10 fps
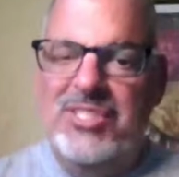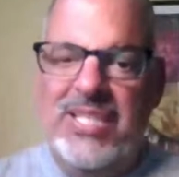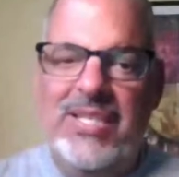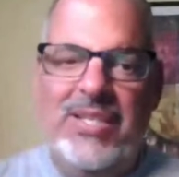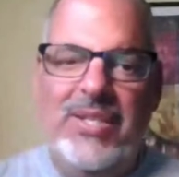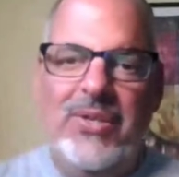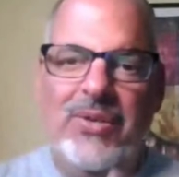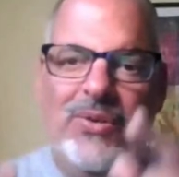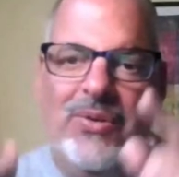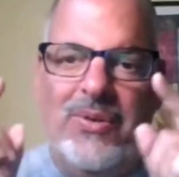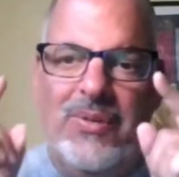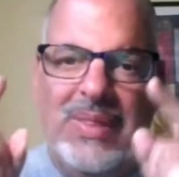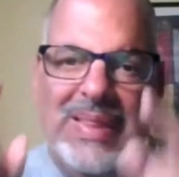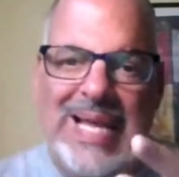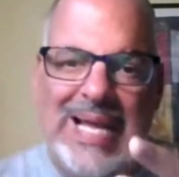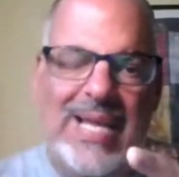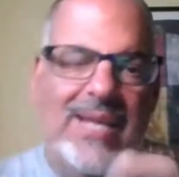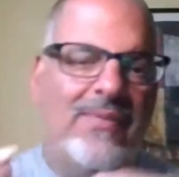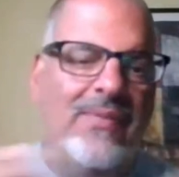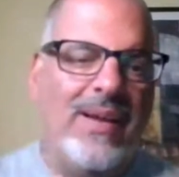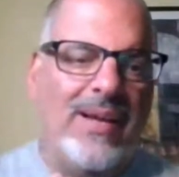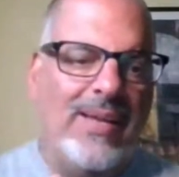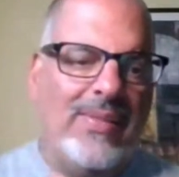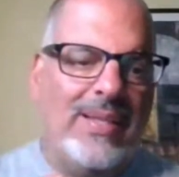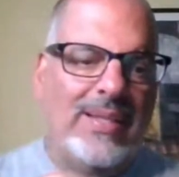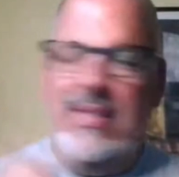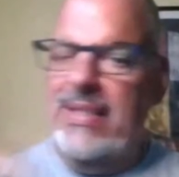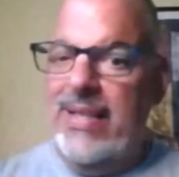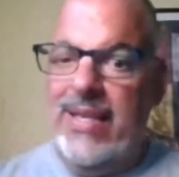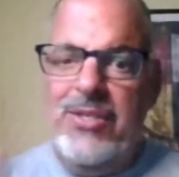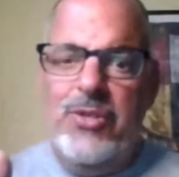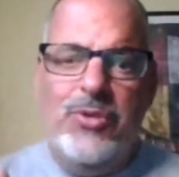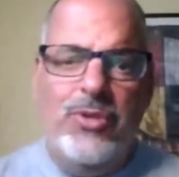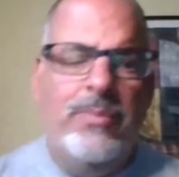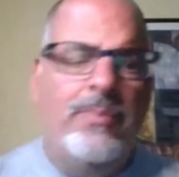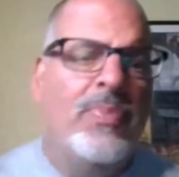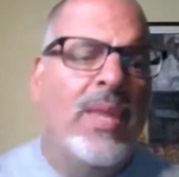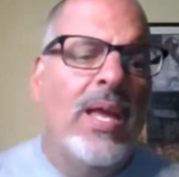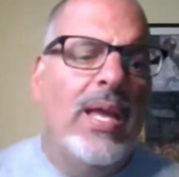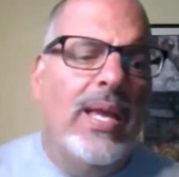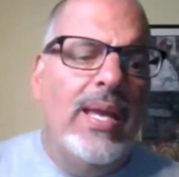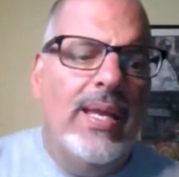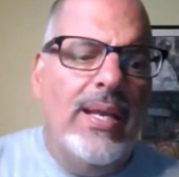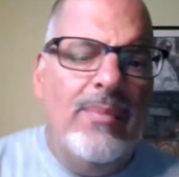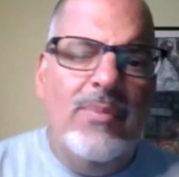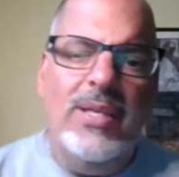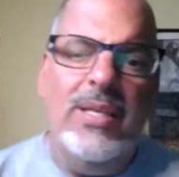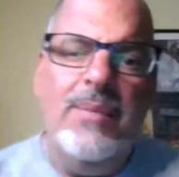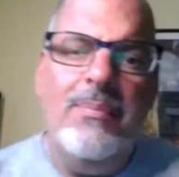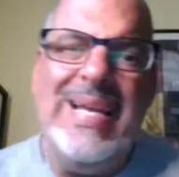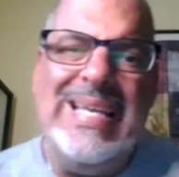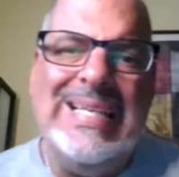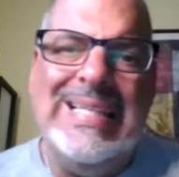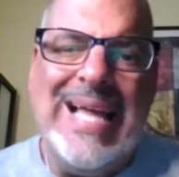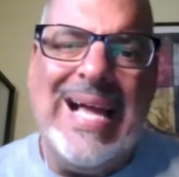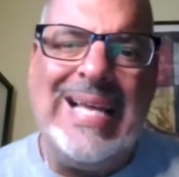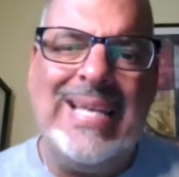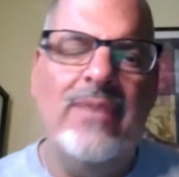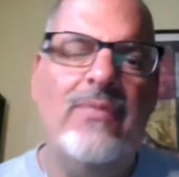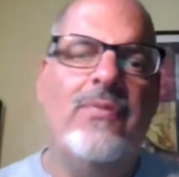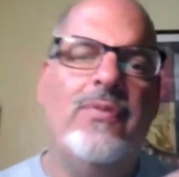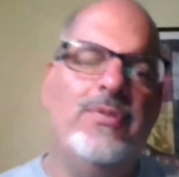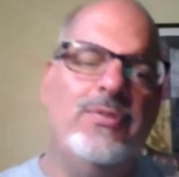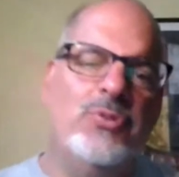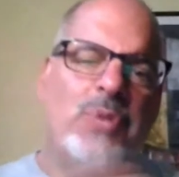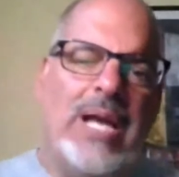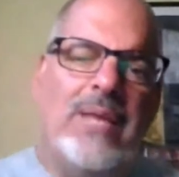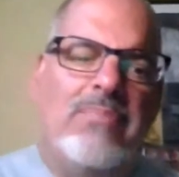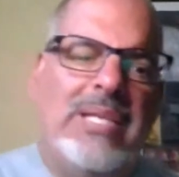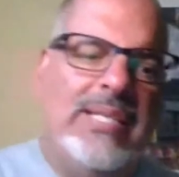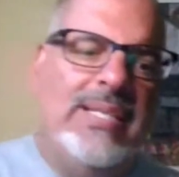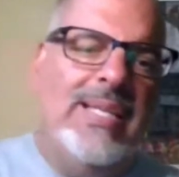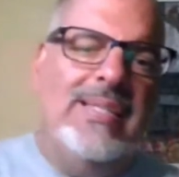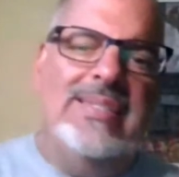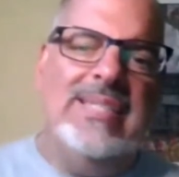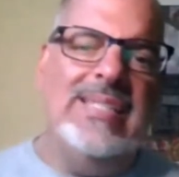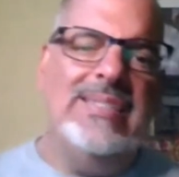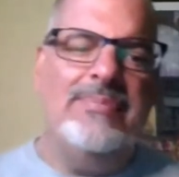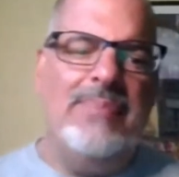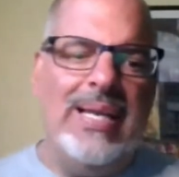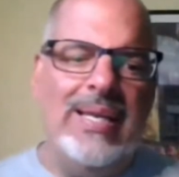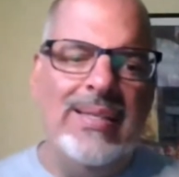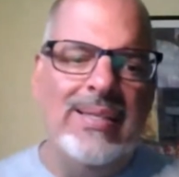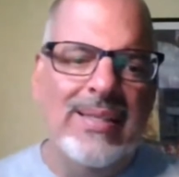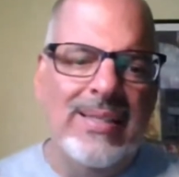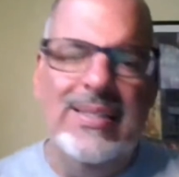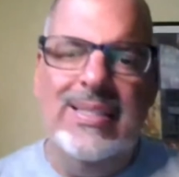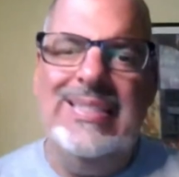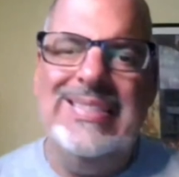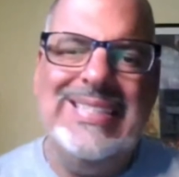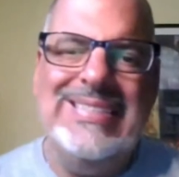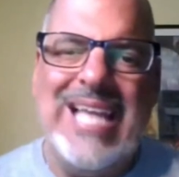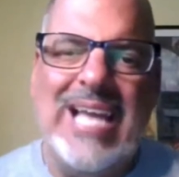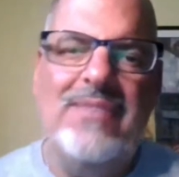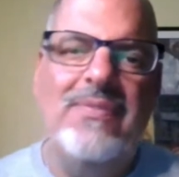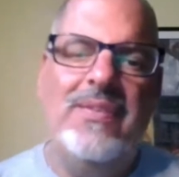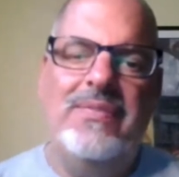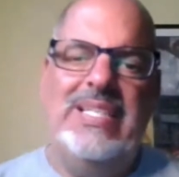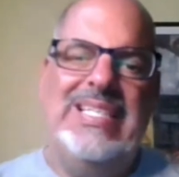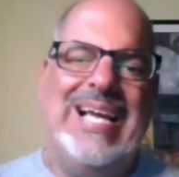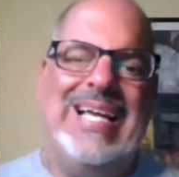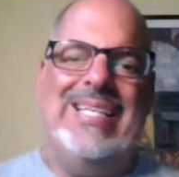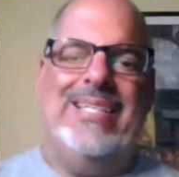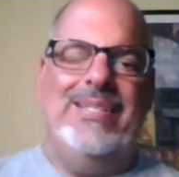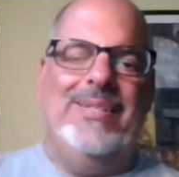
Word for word: sitting here live on LinkedIn and YouTube, and I'm looking at my clock for trybean on the 10 spot. It says 959.